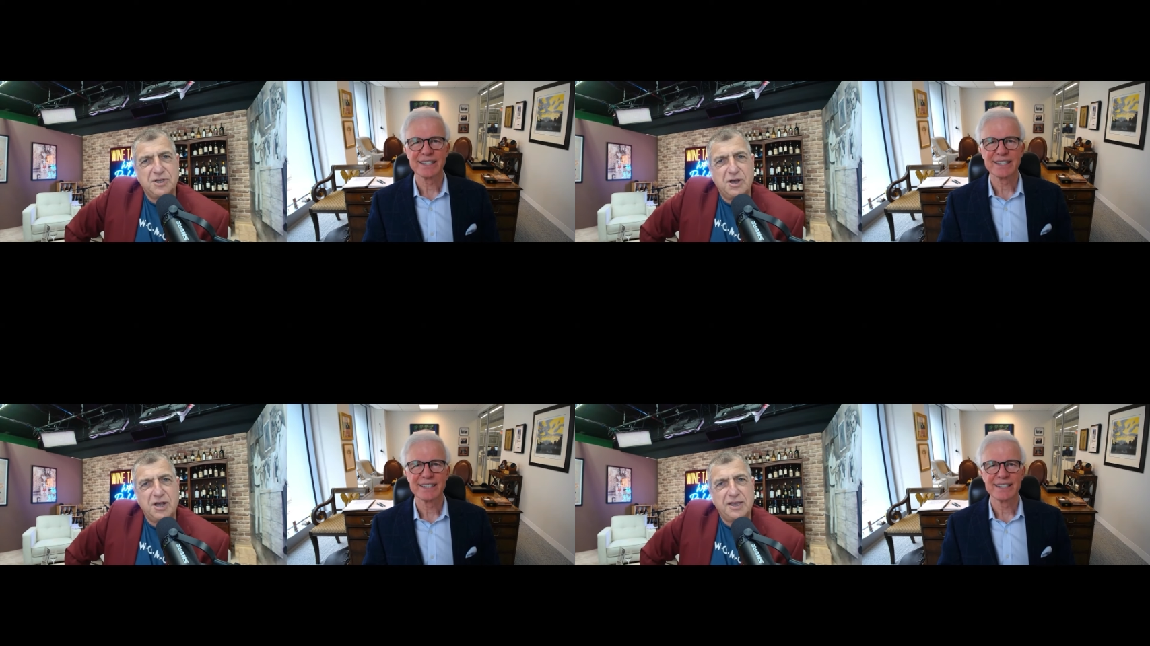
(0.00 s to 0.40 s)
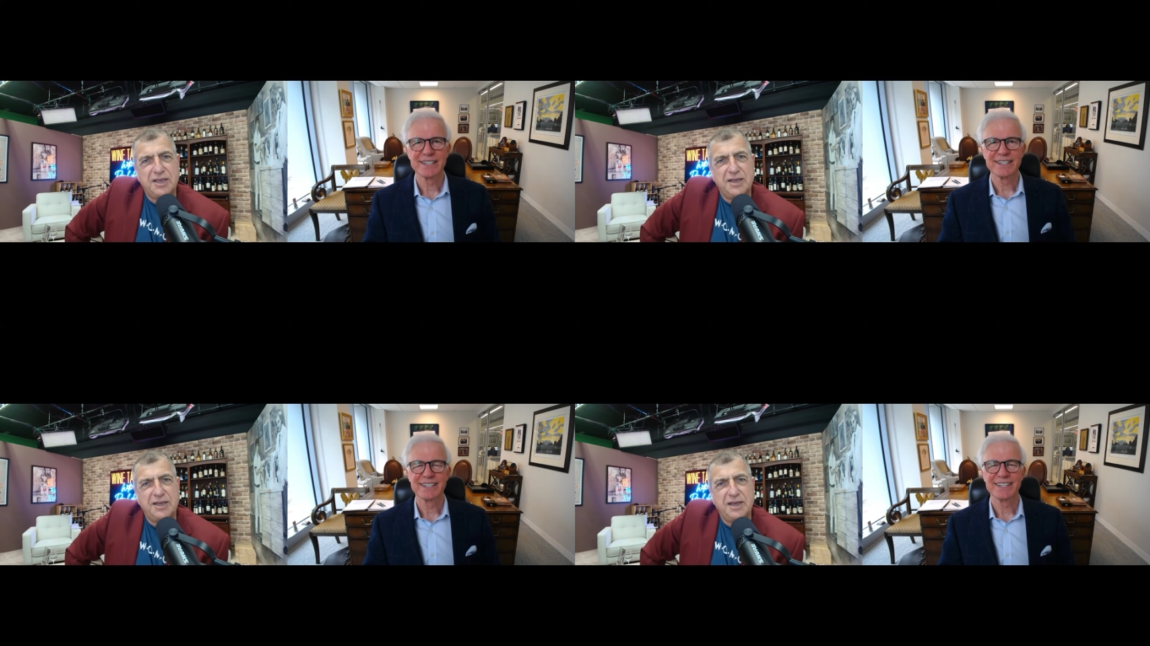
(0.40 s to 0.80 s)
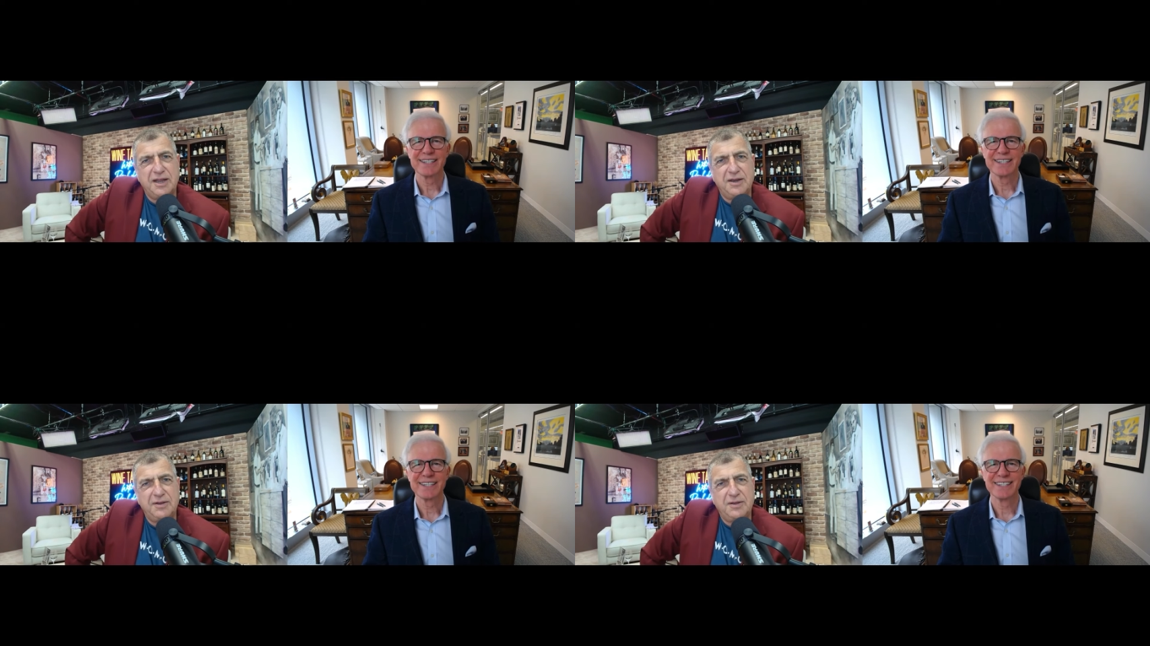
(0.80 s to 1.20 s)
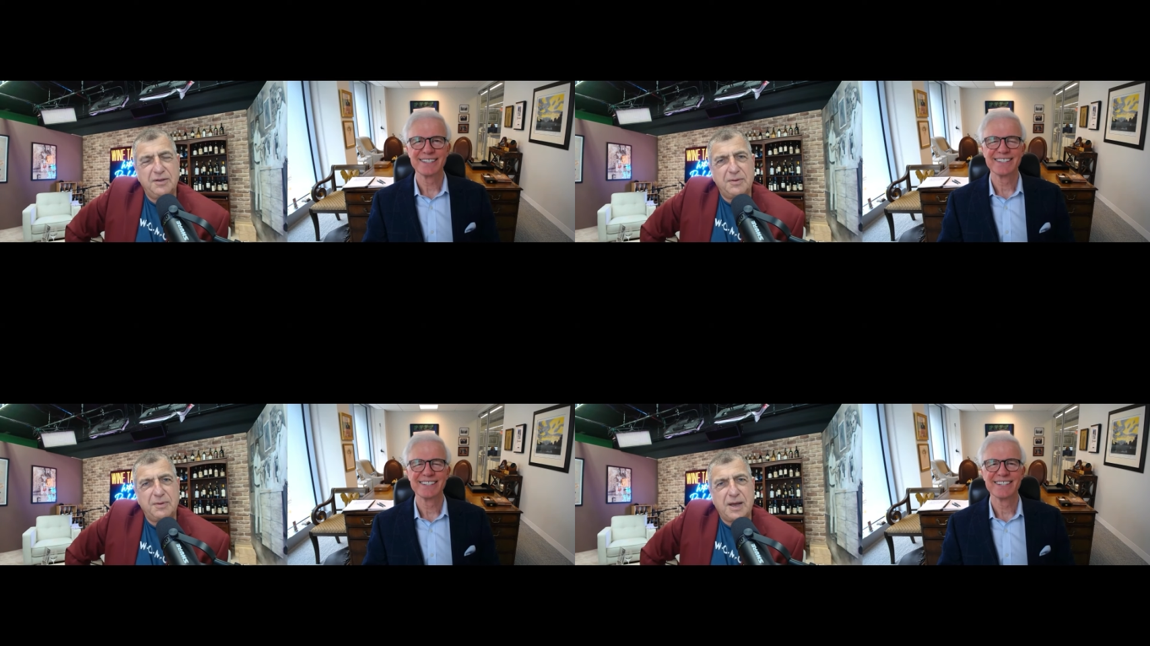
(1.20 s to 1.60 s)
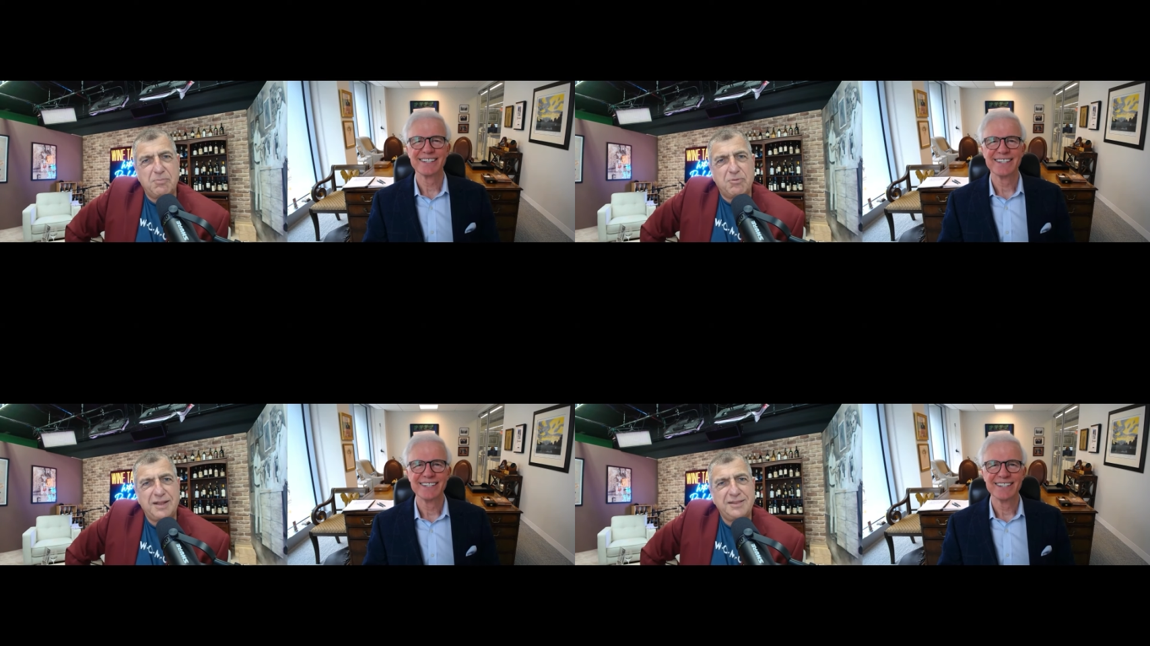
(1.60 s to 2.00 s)
Speaker 1: Yonke, and I
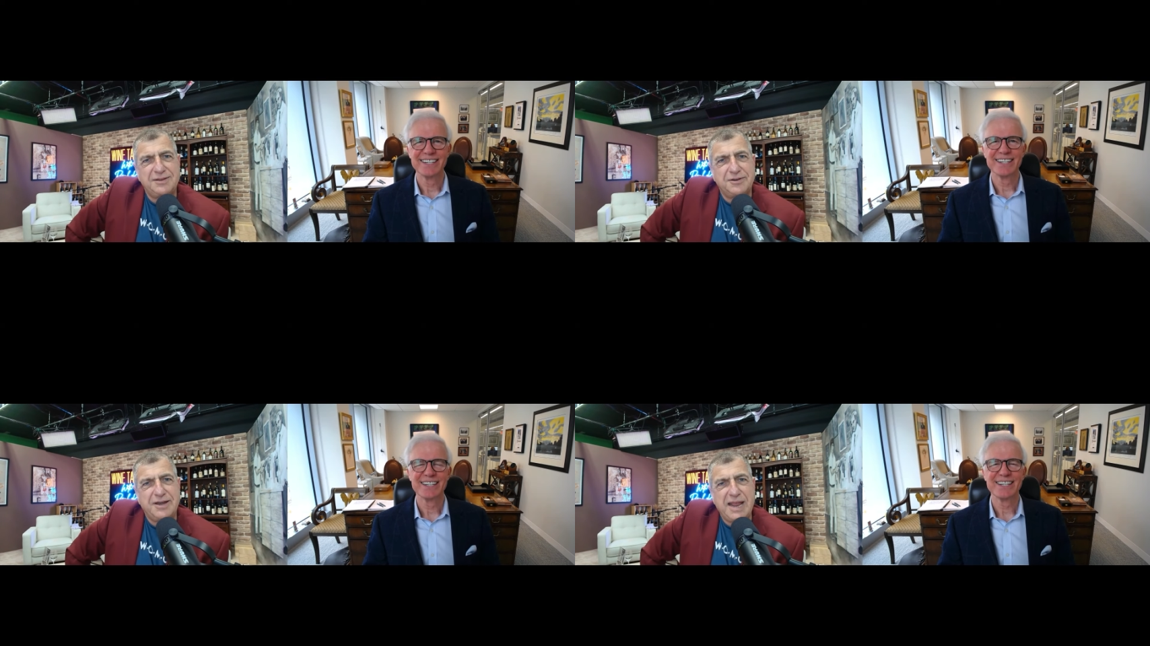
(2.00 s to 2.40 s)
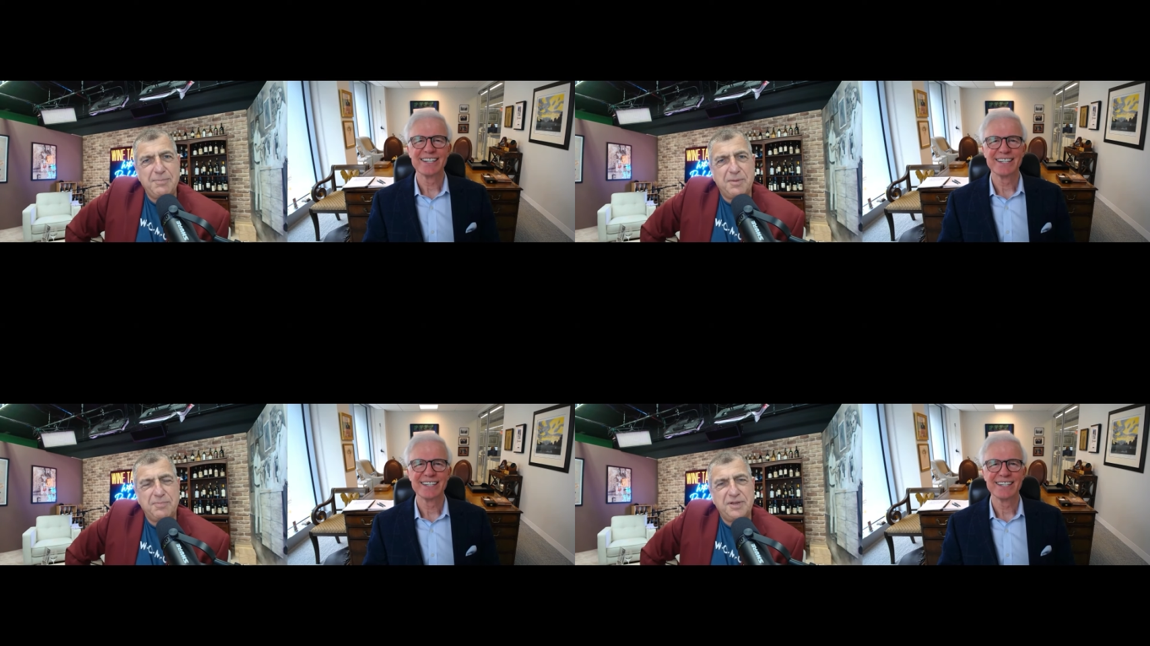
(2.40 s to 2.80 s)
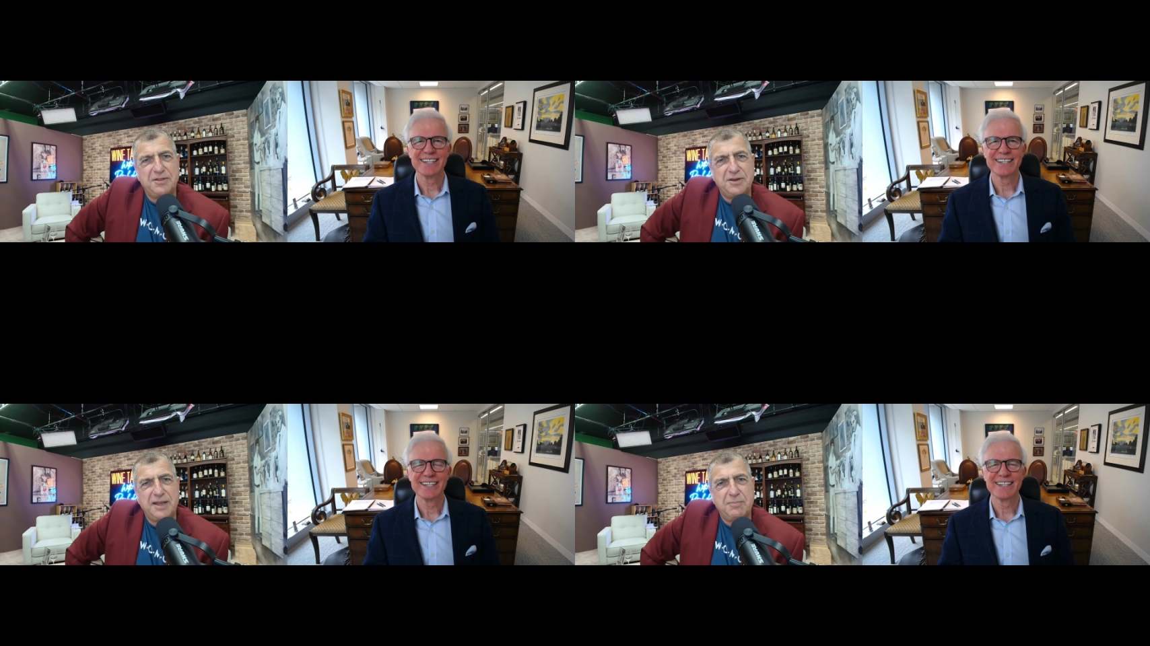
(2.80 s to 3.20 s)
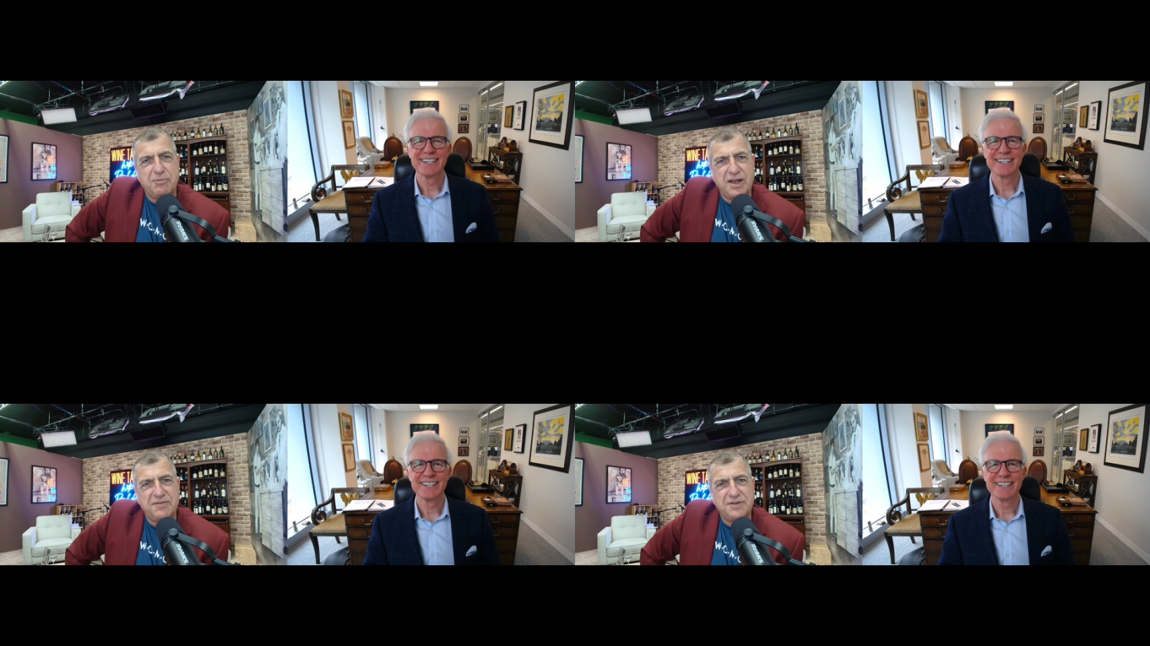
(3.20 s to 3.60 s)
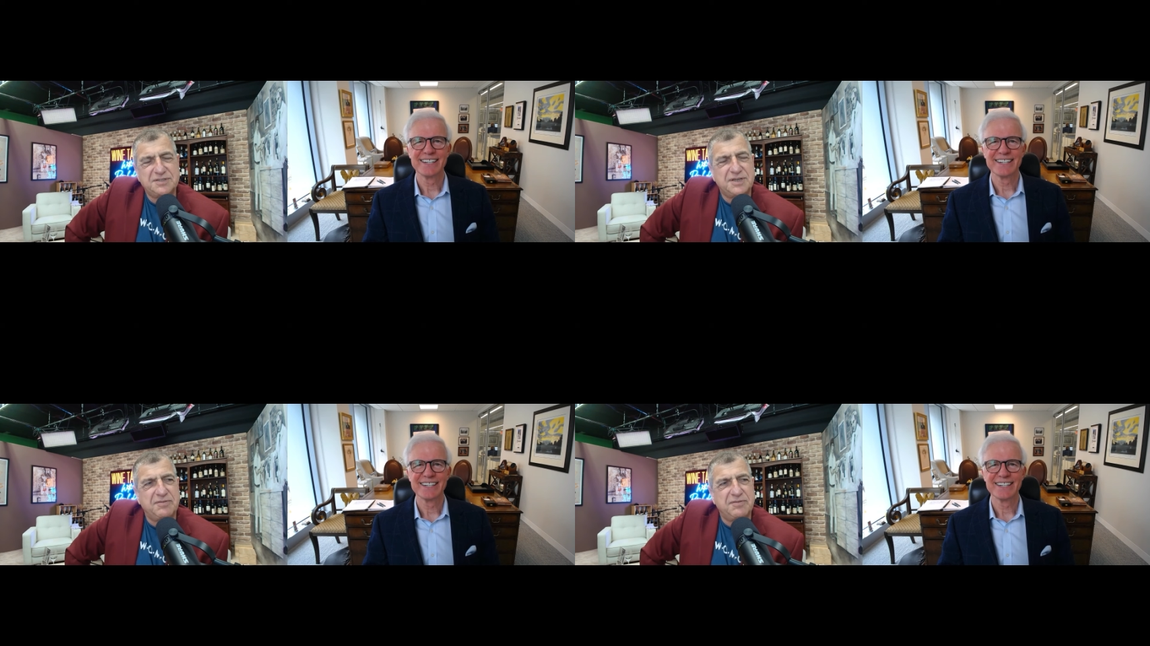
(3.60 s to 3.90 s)
brought your name up the other day at breakfast.